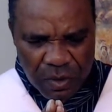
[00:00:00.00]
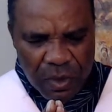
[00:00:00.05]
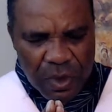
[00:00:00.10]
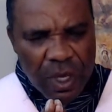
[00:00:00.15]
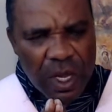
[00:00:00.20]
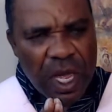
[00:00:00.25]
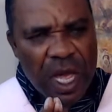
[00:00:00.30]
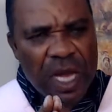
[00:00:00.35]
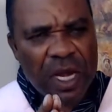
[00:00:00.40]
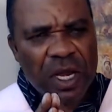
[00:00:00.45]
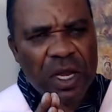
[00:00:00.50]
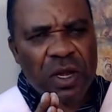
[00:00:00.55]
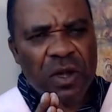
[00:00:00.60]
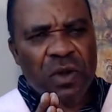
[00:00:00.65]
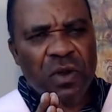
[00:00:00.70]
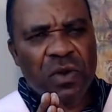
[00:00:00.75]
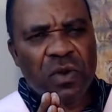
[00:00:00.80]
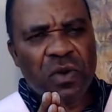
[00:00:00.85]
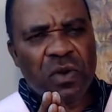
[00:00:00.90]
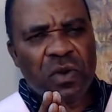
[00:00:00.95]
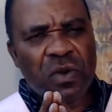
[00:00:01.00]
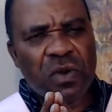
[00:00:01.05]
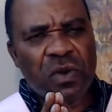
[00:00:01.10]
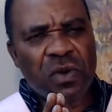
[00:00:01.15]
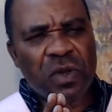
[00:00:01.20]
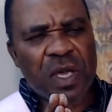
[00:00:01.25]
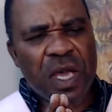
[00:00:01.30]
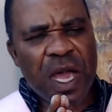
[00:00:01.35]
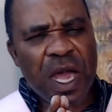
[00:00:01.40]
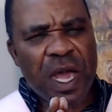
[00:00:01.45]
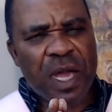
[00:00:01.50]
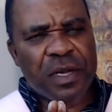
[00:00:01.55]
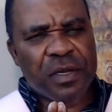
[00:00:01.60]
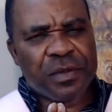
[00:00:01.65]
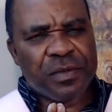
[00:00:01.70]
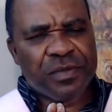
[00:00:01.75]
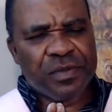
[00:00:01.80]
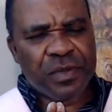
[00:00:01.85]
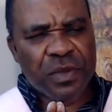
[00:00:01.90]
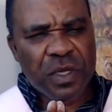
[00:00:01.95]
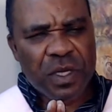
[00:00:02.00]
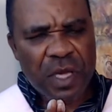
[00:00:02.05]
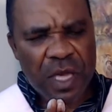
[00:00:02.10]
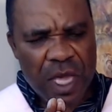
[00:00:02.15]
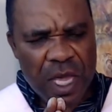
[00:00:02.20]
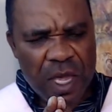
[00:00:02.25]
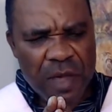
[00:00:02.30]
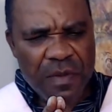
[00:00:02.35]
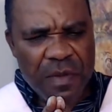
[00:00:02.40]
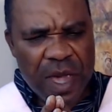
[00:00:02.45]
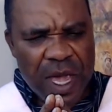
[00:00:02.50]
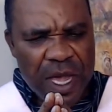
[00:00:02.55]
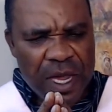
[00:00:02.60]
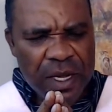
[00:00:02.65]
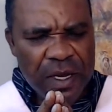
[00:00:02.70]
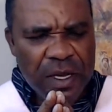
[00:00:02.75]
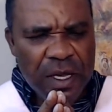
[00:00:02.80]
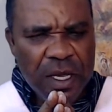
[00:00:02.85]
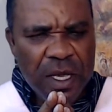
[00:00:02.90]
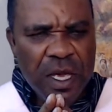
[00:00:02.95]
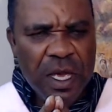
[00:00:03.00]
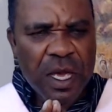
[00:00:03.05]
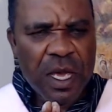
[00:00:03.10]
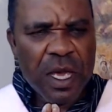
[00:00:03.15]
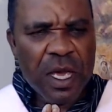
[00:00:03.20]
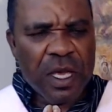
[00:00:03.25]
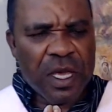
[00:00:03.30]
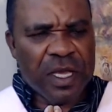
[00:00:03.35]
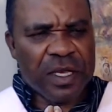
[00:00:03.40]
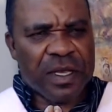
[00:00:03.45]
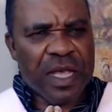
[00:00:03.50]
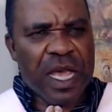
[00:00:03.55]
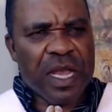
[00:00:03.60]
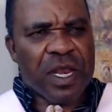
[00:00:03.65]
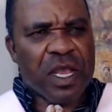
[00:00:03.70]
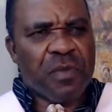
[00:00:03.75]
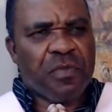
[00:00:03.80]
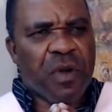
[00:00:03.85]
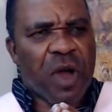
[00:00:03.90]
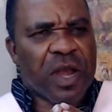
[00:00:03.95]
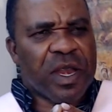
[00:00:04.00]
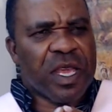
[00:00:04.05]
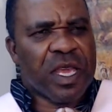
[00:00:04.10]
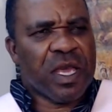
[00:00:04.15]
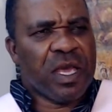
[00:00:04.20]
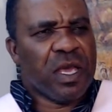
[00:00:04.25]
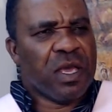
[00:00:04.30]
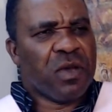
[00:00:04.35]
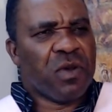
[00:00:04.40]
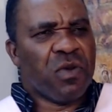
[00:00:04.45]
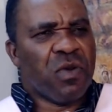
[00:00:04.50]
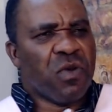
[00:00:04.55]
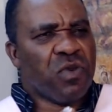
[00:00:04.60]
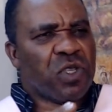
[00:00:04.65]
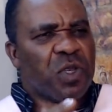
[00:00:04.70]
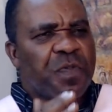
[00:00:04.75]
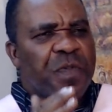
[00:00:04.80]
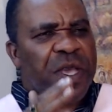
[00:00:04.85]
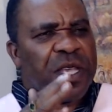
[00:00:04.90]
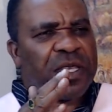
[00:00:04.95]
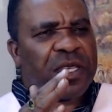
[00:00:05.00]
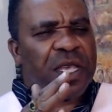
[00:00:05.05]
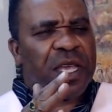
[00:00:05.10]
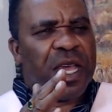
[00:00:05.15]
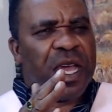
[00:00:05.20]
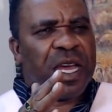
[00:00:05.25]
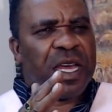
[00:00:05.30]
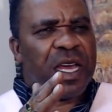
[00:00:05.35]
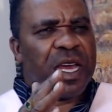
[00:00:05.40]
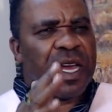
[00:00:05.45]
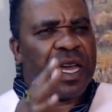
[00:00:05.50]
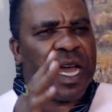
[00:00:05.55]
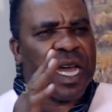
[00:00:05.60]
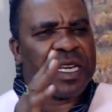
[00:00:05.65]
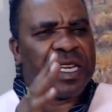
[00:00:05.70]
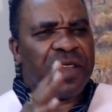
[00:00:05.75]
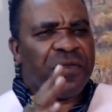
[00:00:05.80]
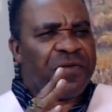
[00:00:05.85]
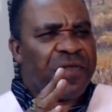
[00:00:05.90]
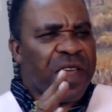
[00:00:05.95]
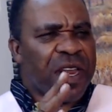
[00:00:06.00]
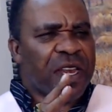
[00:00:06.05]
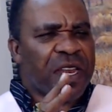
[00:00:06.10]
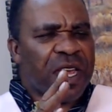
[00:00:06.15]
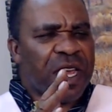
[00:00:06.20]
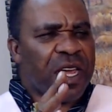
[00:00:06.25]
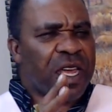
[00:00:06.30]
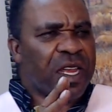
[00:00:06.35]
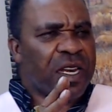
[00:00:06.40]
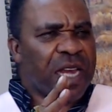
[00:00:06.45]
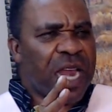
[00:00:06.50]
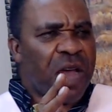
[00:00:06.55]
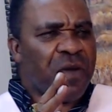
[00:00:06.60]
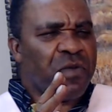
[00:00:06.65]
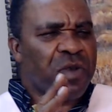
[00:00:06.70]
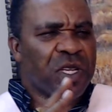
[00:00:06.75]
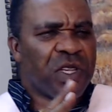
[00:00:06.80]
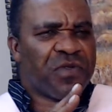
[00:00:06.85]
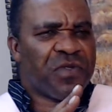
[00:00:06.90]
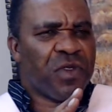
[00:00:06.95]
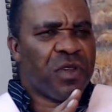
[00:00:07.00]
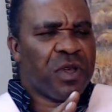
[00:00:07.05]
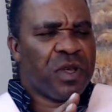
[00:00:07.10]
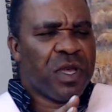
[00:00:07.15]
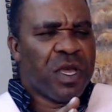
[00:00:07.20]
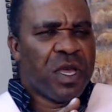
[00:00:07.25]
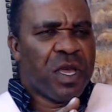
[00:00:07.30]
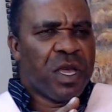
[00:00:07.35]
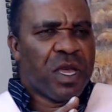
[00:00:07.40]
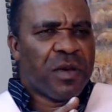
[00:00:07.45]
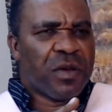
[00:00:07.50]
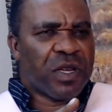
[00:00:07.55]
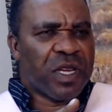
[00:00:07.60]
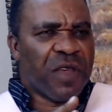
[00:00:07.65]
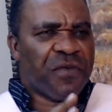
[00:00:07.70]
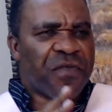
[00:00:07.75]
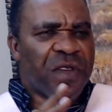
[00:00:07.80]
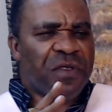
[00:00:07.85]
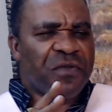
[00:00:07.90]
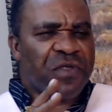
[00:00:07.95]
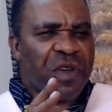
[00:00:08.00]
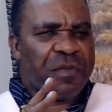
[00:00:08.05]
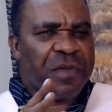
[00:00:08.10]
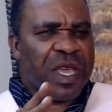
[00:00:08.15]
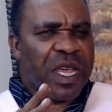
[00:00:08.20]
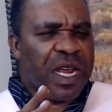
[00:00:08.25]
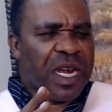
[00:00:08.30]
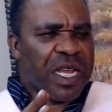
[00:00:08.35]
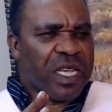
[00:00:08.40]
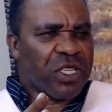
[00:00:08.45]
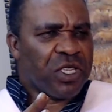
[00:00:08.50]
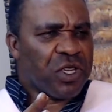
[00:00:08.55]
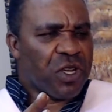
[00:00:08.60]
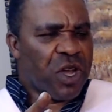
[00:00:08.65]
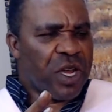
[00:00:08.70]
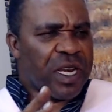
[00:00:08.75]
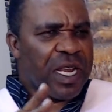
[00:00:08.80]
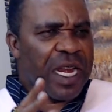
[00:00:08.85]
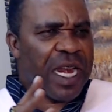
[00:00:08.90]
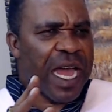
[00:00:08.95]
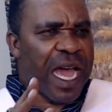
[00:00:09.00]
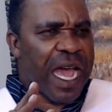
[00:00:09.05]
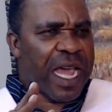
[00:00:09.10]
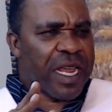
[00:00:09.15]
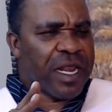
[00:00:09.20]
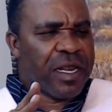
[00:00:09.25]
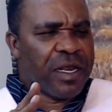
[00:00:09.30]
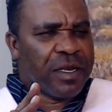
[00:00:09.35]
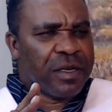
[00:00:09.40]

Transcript: Hallelujah. Amen. Is there anybody who speaks uh, a different uh, language, different from English on the line?